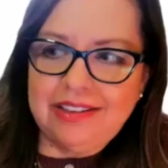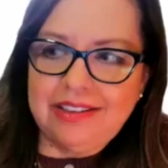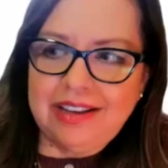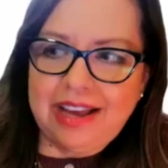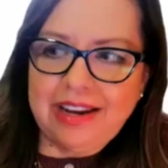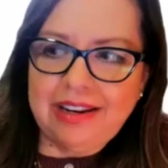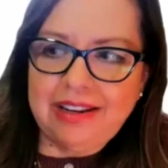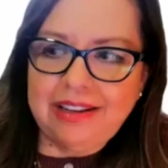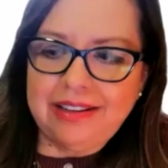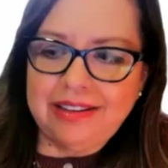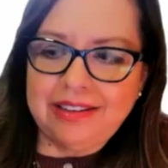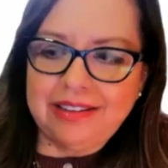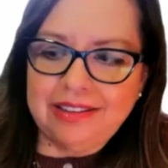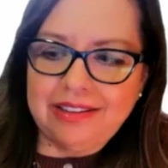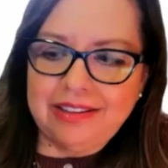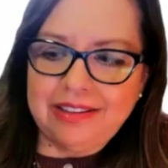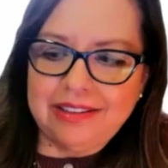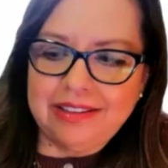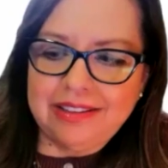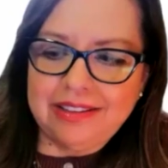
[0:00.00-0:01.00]
gotta,
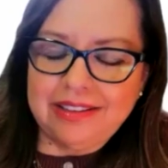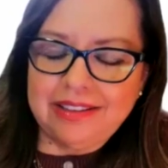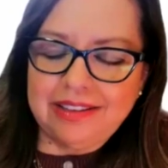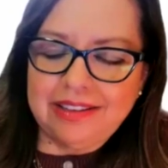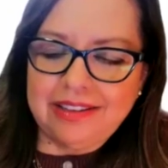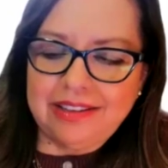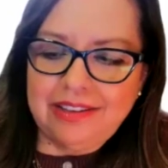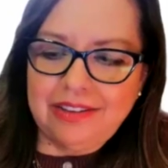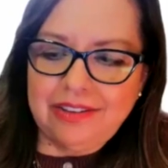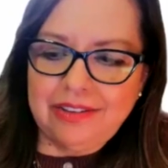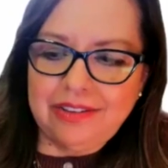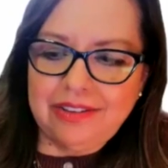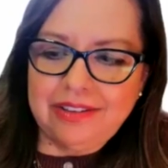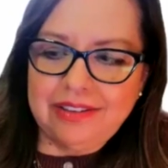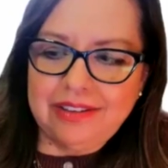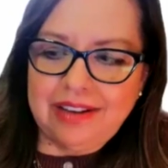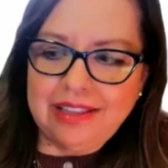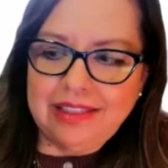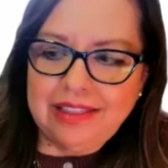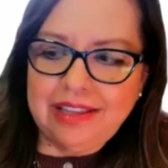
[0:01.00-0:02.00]

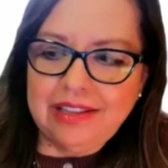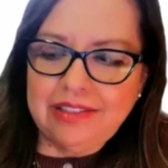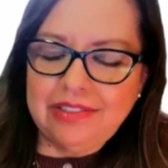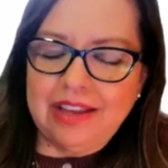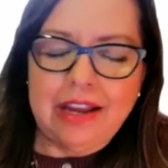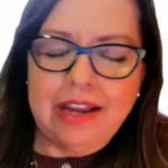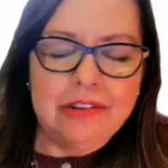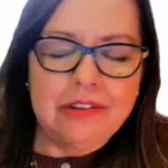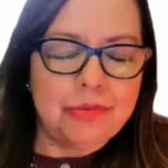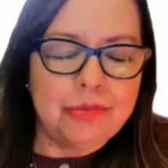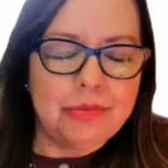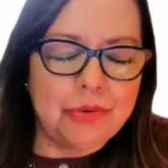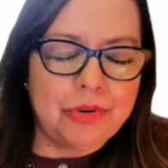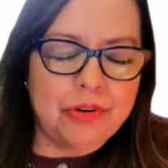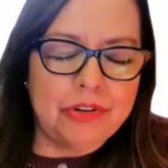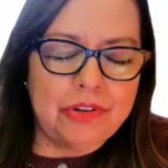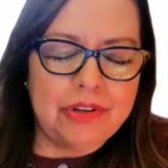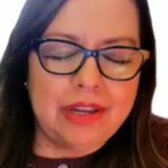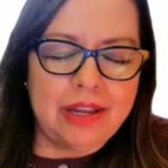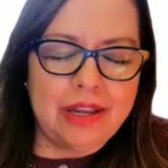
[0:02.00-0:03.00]
I think that's where
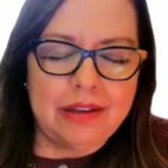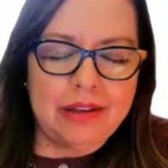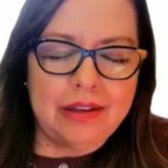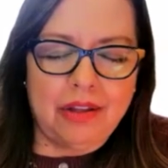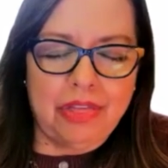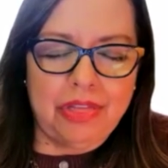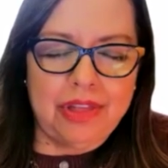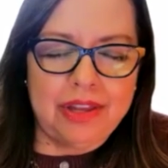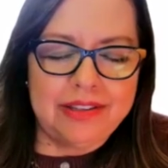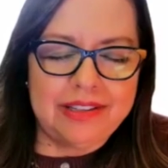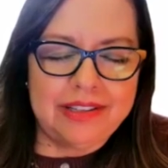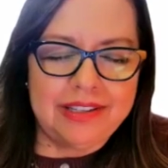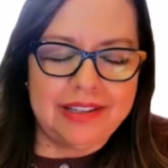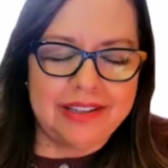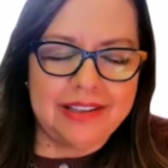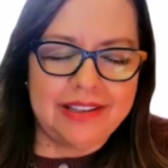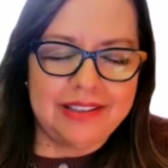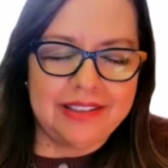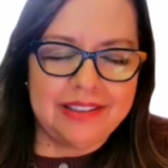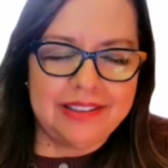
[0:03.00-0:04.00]
you get authentic,
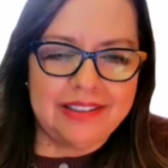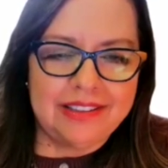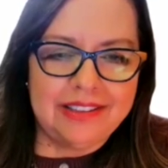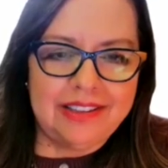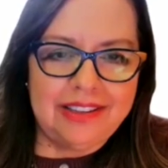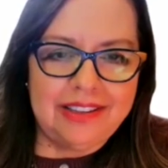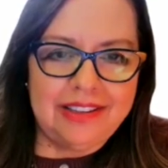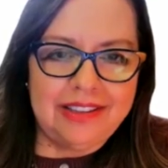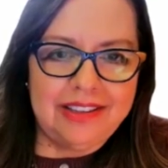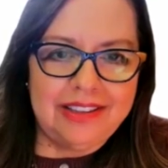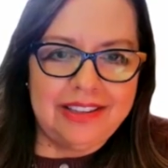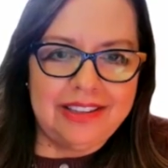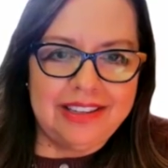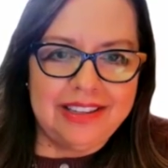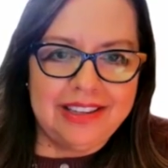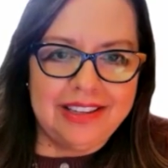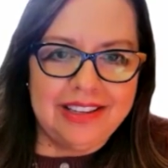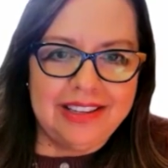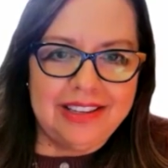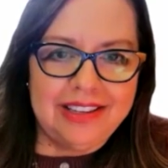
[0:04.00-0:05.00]

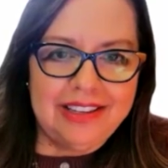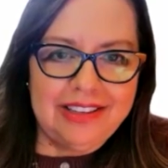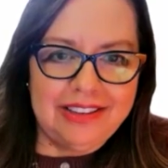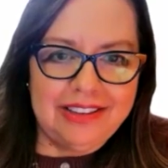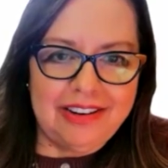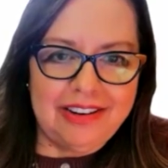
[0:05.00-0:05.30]
you